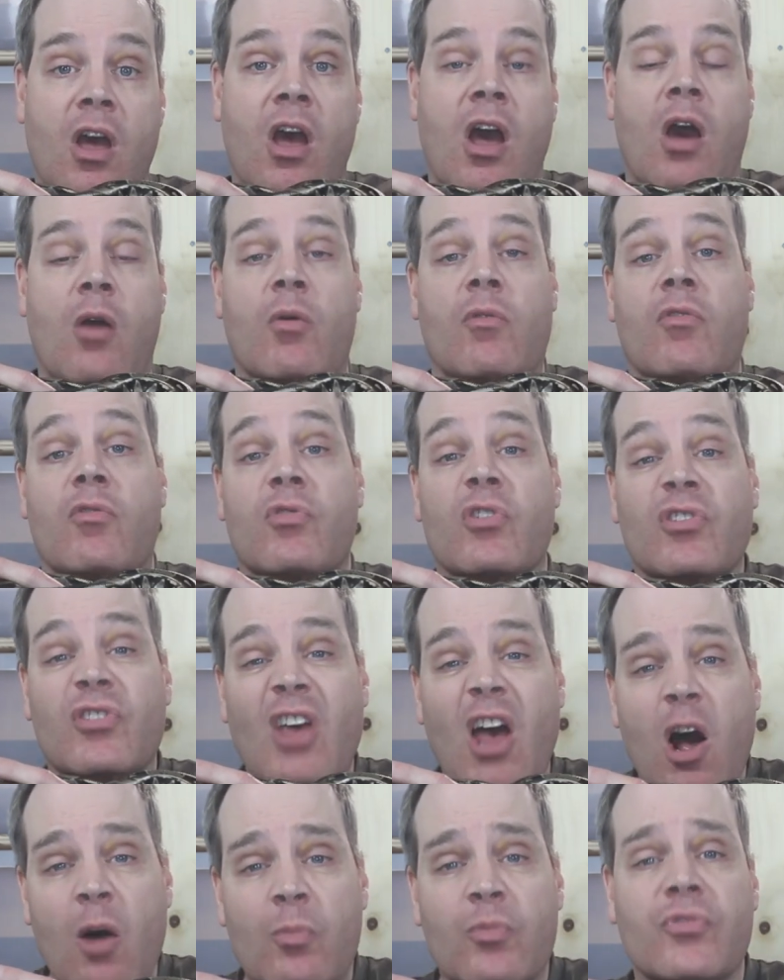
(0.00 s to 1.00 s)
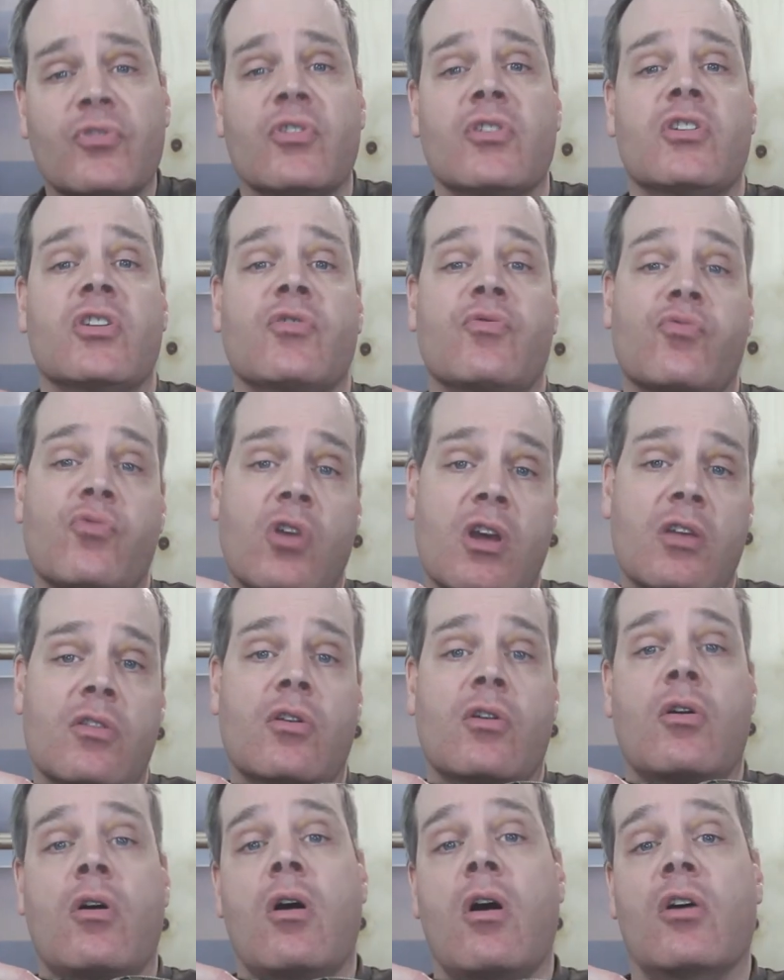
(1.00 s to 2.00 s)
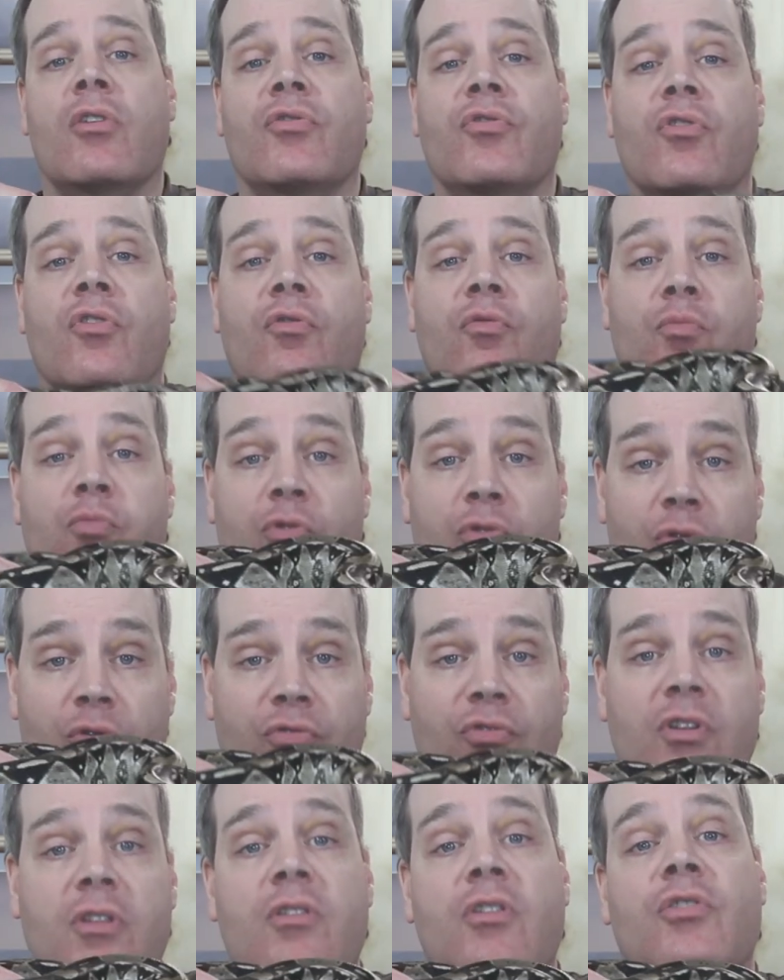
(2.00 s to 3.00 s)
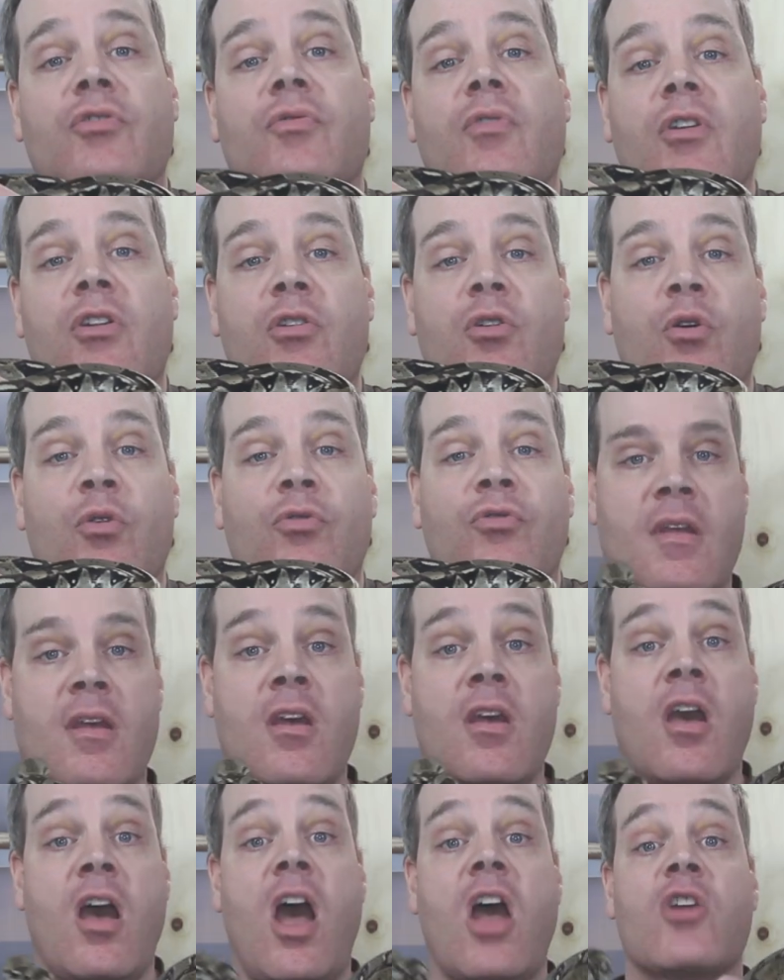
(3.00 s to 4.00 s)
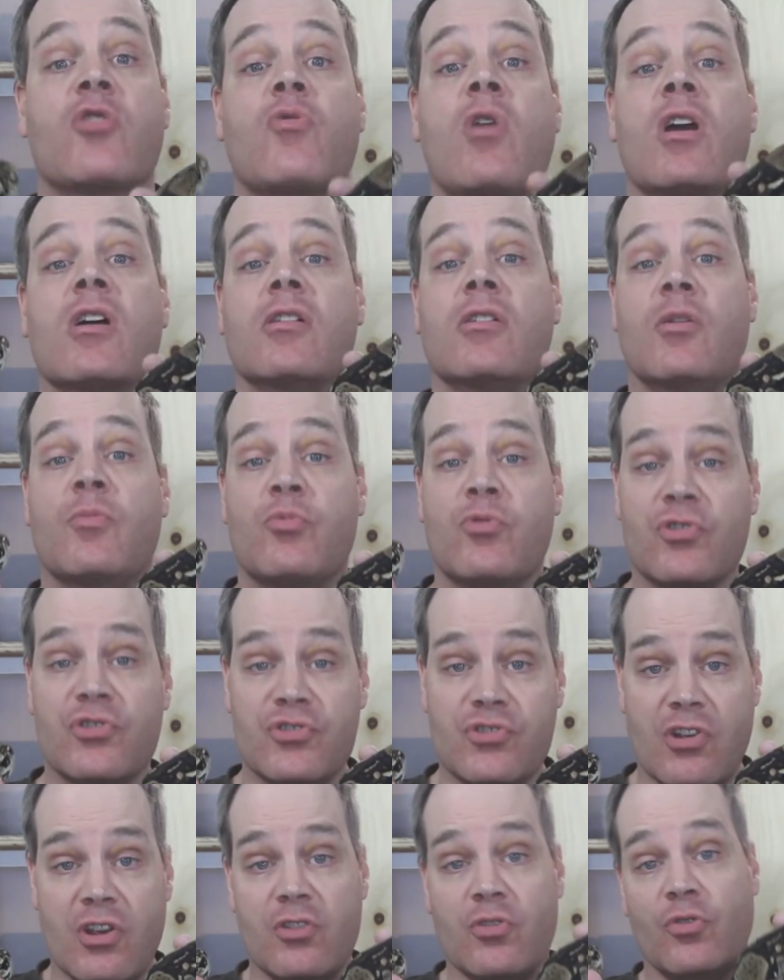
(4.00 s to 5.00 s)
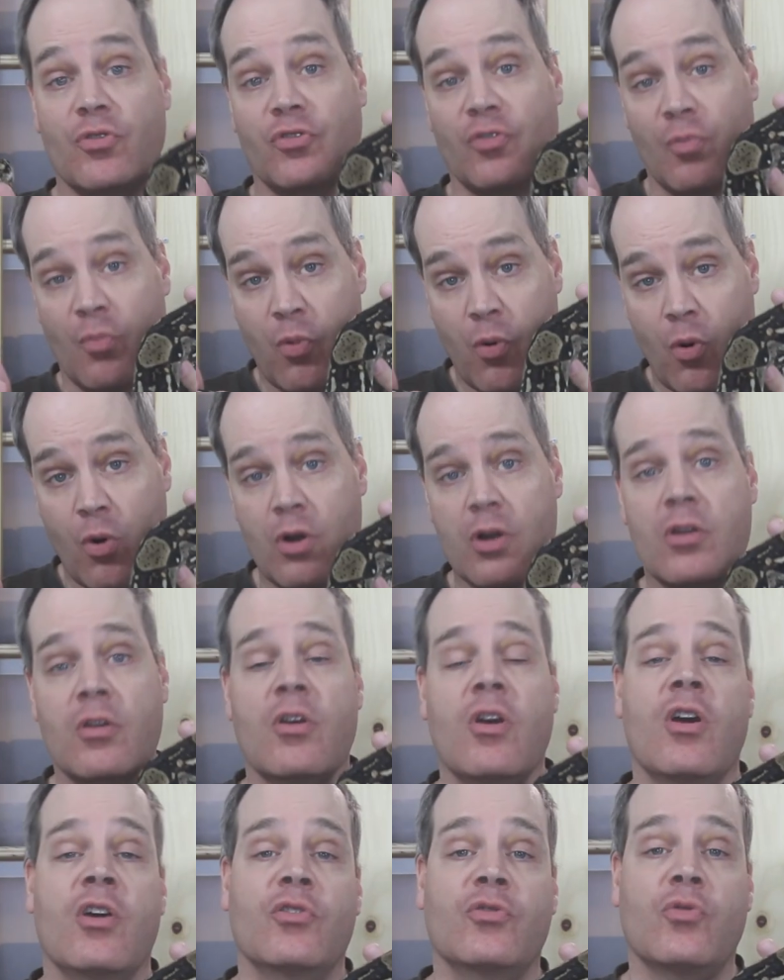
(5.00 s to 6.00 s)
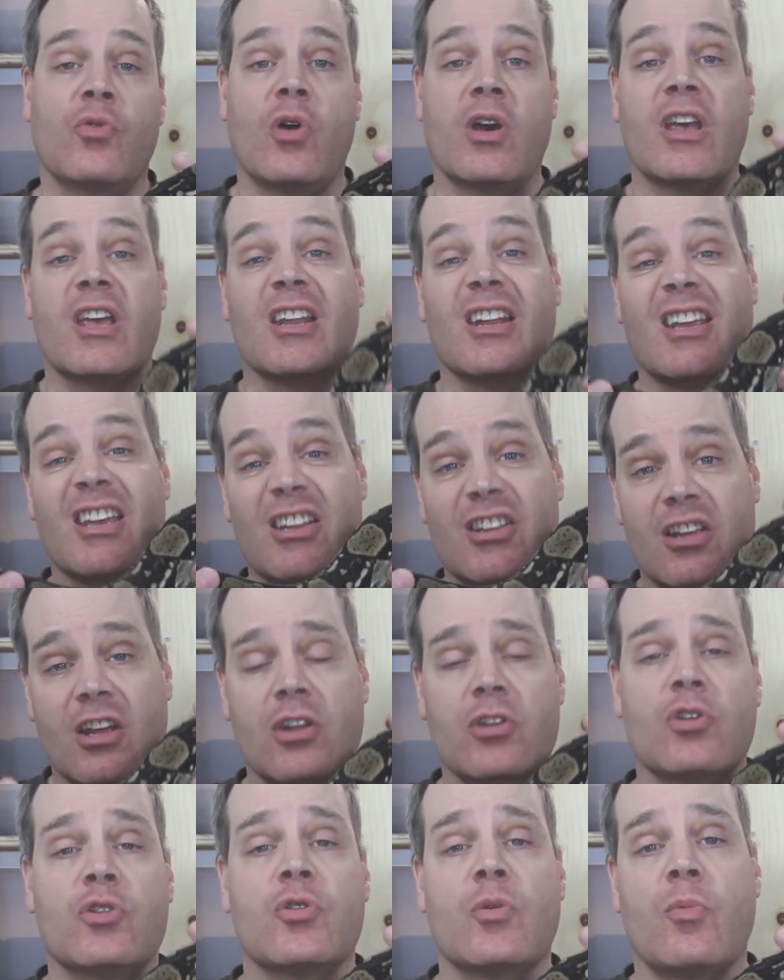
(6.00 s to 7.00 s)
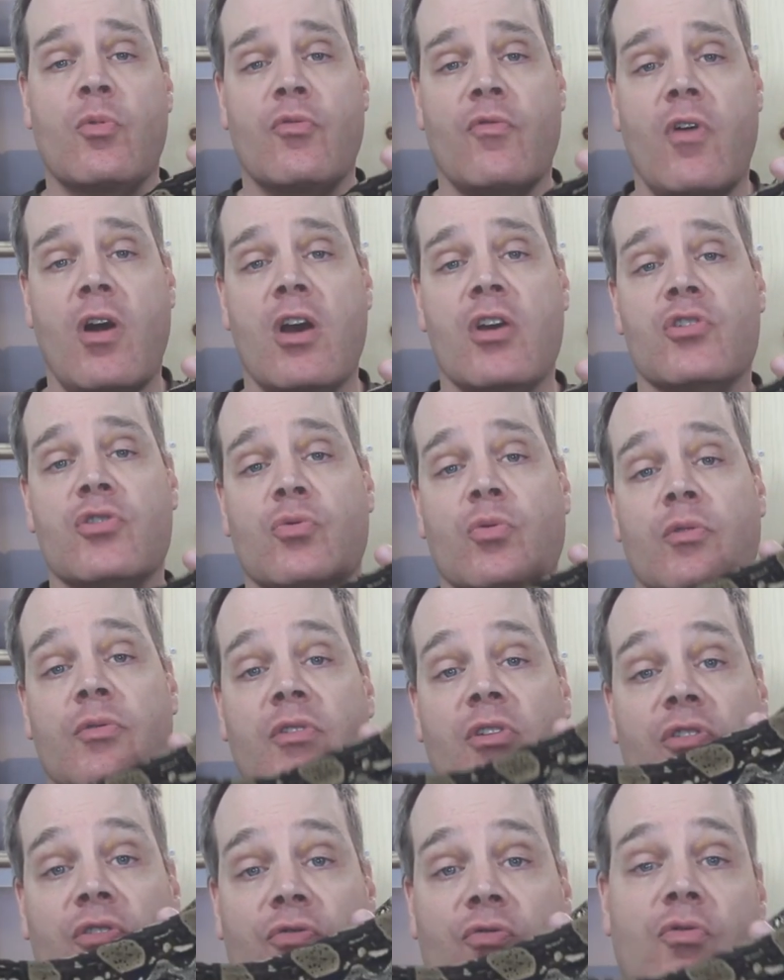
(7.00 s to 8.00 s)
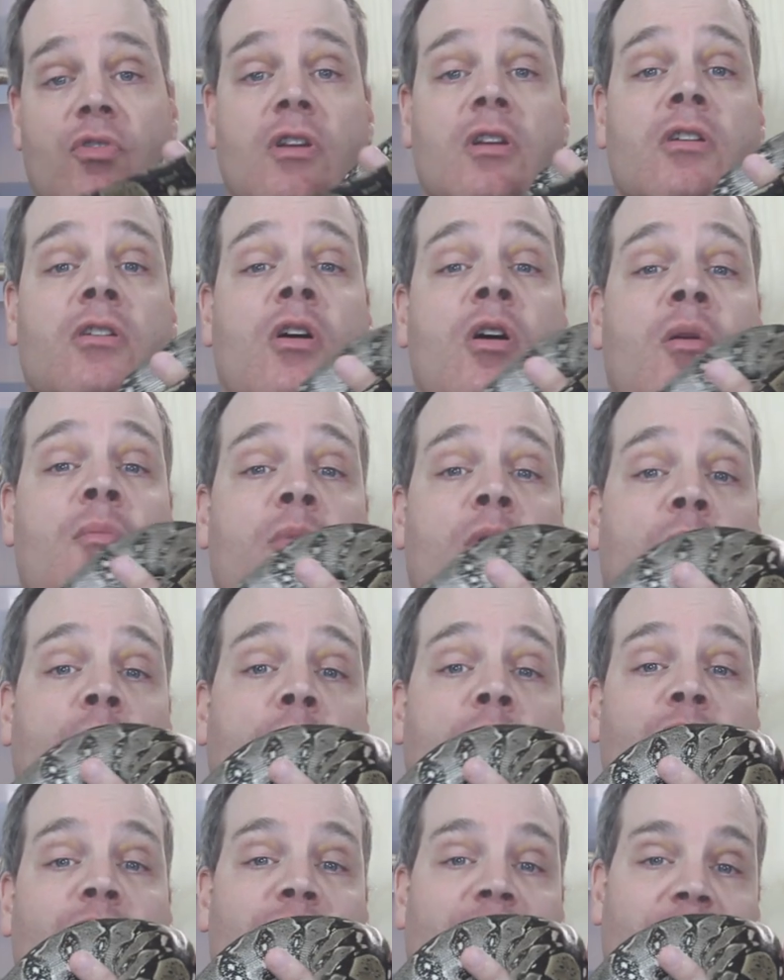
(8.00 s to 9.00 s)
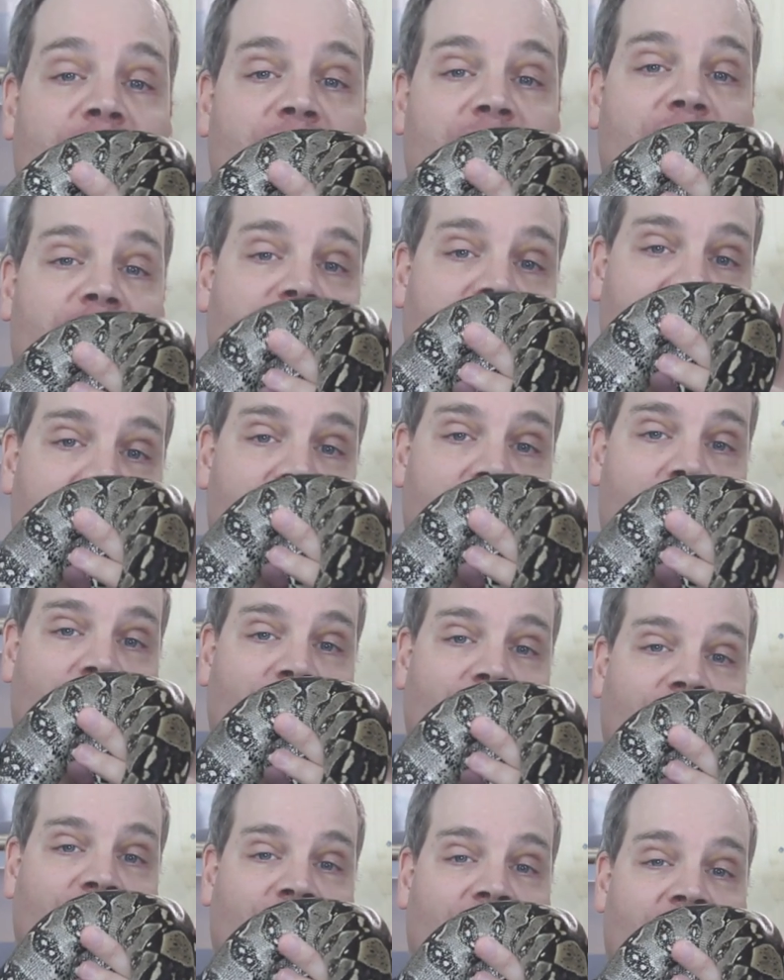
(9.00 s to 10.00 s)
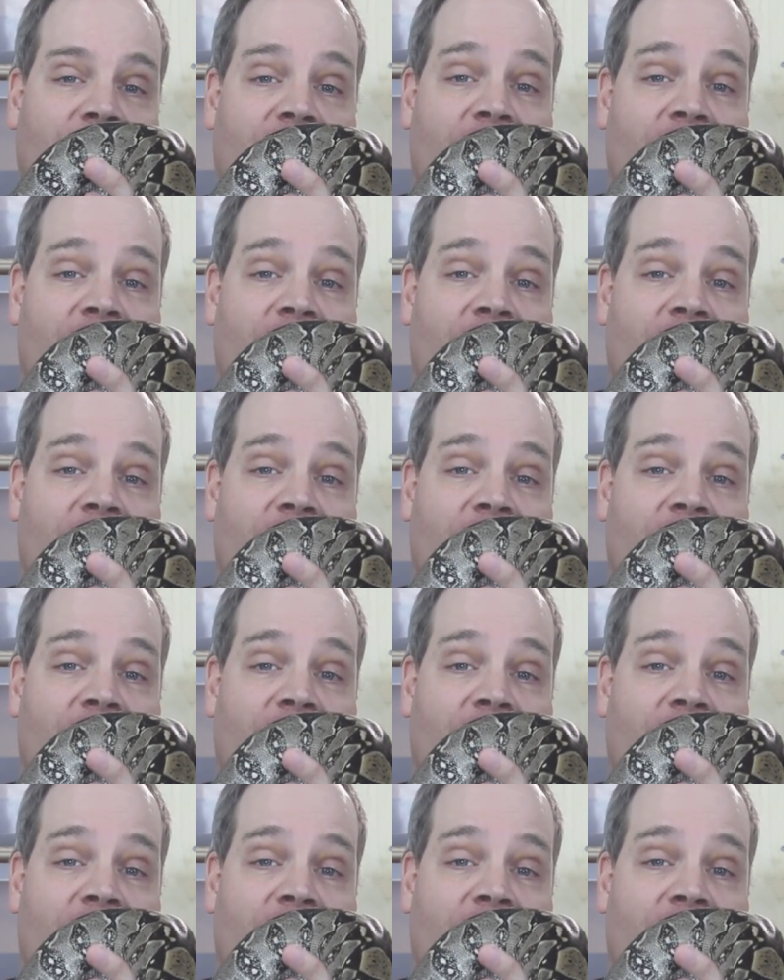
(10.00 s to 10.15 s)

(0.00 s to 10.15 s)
However, this helps to defray the cost of producing these videos. I greatly appreciate your support so I can continue to provide you with these free boa-related videos.